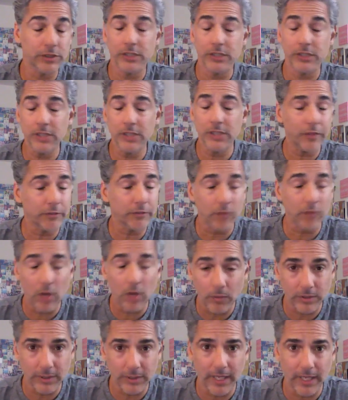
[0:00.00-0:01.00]
There's nothing
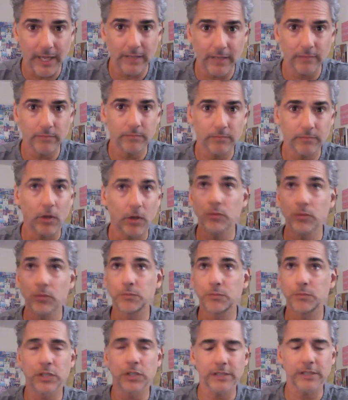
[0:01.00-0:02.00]
wrong with that. Own some
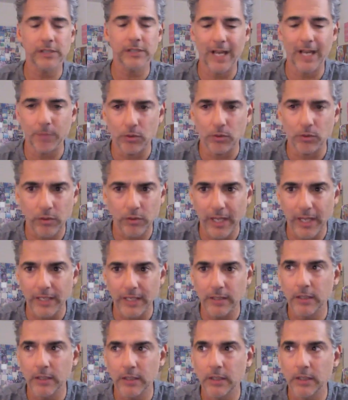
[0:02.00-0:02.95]
shares of Apple, great.